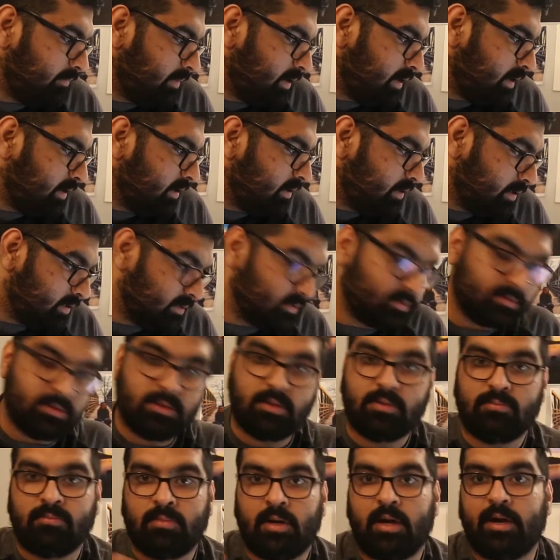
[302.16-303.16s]
being, because
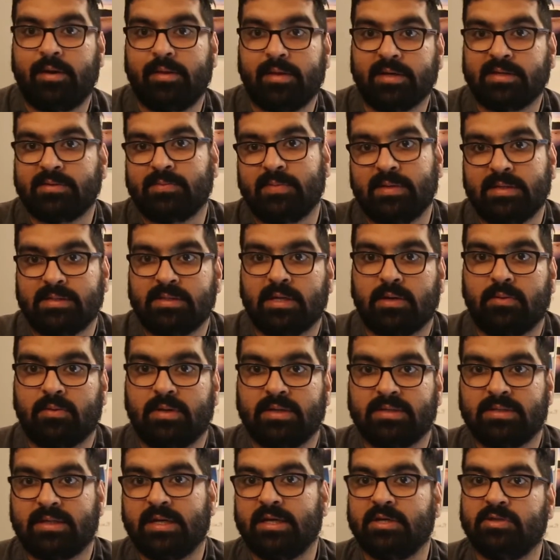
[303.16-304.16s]
Hardik's Pizza
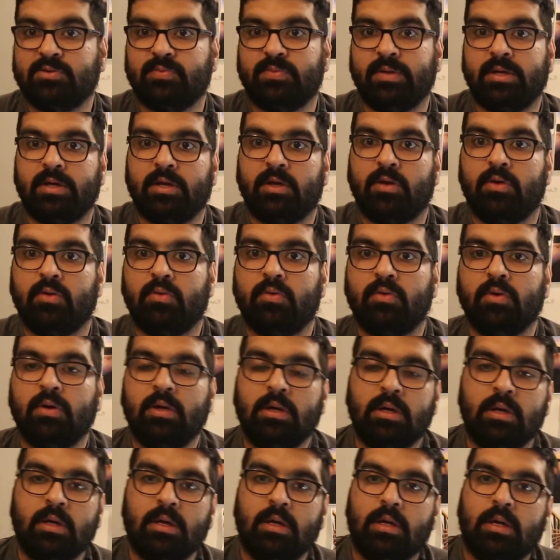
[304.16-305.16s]
Quest HPQ.
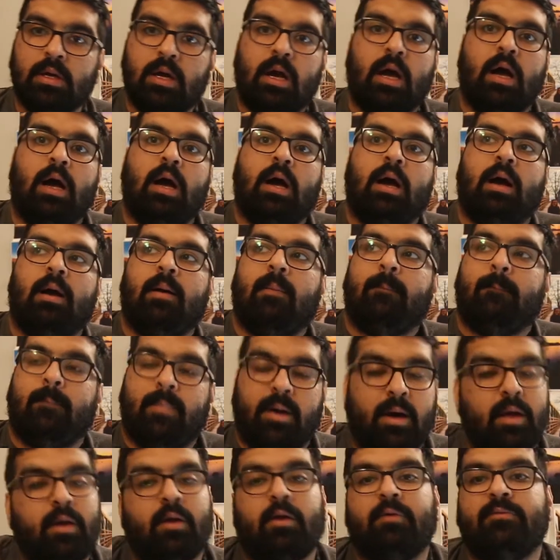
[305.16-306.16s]

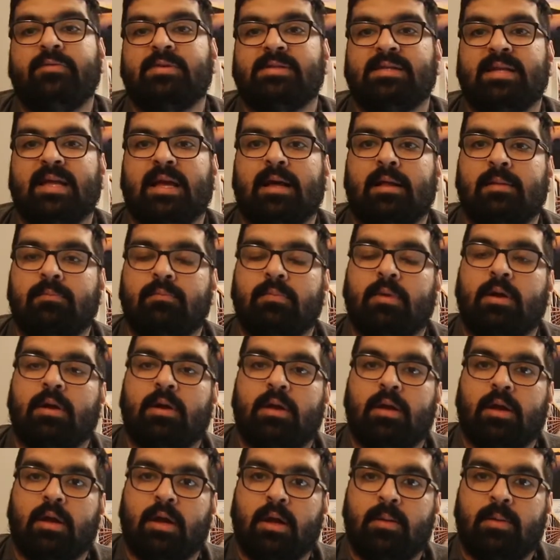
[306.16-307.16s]
But obviously, I'm
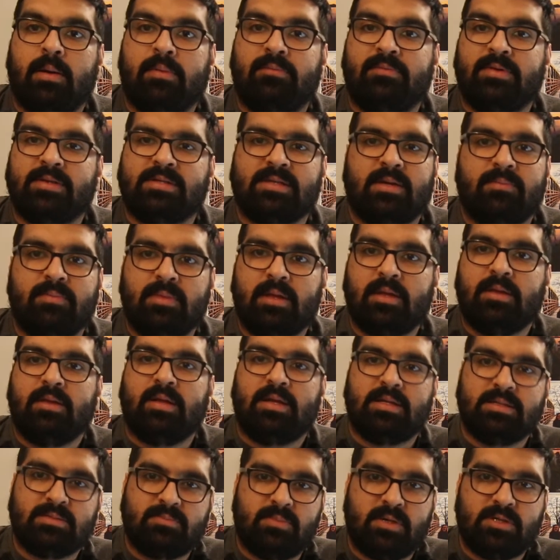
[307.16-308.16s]
gonna come up with something
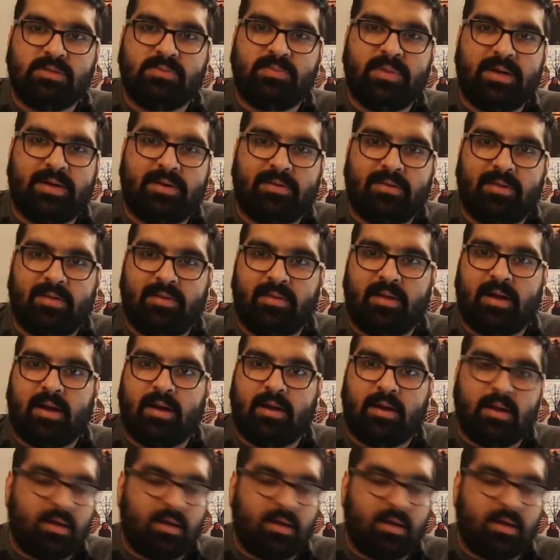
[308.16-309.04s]
that is much better than that.